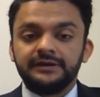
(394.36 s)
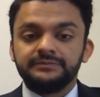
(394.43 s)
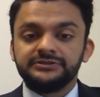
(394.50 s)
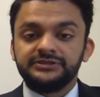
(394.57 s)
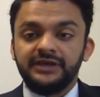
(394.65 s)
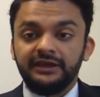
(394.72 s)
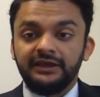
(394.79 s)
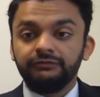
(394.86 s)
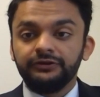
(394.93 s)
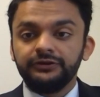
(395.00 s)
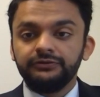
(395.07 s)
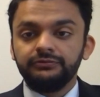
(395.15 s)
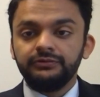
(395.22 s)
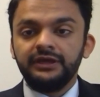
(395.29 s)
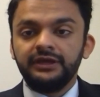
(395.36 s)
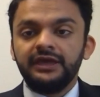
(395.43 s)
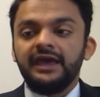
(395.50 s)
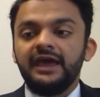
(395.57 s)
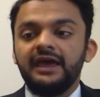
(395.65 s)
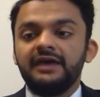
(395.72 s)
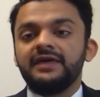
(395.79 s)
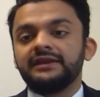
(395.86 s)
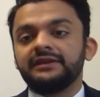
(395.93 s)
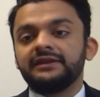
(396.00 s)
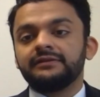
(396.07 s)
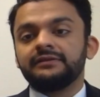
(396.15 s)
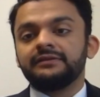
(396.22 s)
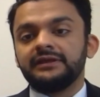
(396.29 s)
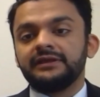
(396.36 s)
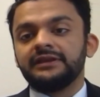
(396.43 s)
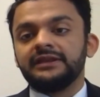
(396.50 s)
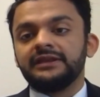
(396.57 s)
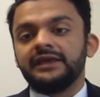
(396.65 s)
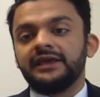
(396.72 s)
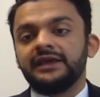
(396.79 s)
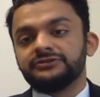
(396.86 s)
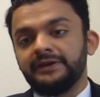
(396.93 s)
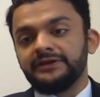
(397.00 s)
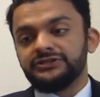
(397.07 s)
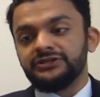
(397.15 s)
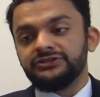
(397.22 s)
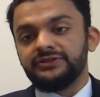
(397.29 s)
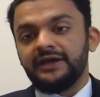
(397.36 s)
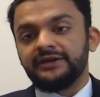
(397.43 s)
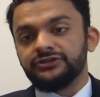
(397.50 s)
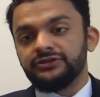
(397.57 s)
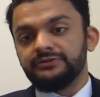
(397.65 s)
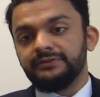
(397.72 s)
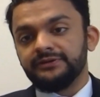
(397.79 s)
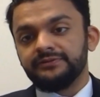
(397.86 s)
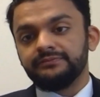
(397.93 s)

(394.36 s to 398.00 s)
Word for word: cycle for you, and then engage the patient into that treatment